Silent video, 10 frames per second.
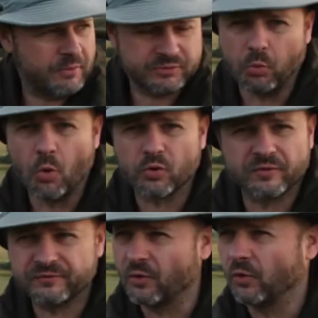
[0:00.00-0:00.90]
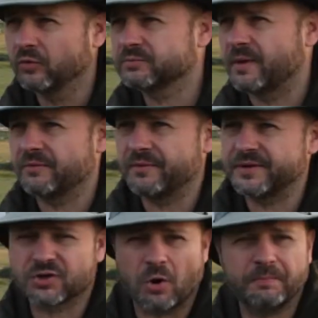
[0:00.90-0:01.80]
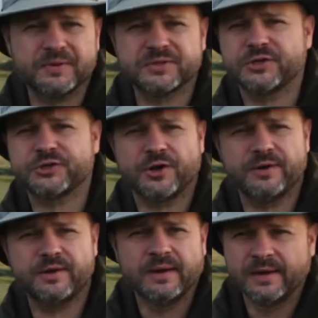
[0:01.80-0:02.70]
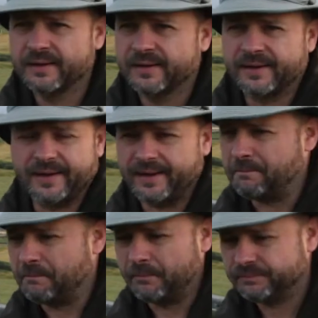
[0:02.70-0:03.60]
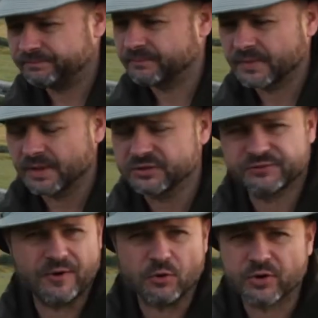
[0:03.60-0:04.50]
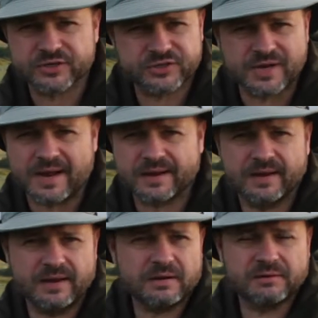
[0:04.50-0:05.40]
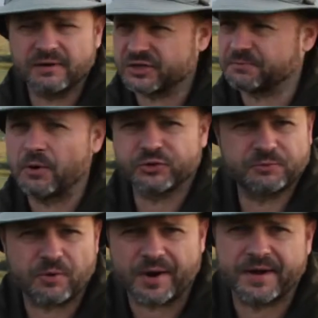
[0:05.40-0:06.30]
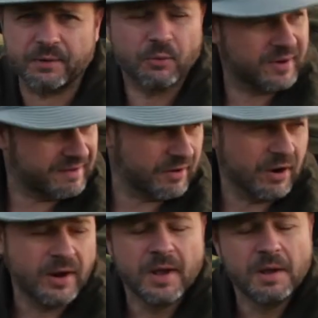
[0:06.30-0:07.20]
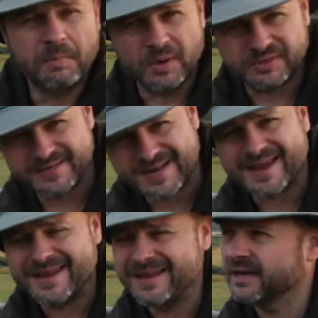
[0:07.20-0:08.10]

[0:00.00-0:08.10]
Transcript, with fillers: it's waterfalls, whether it's composition, um, focus stacking, exposure bracketing, whatever. But today,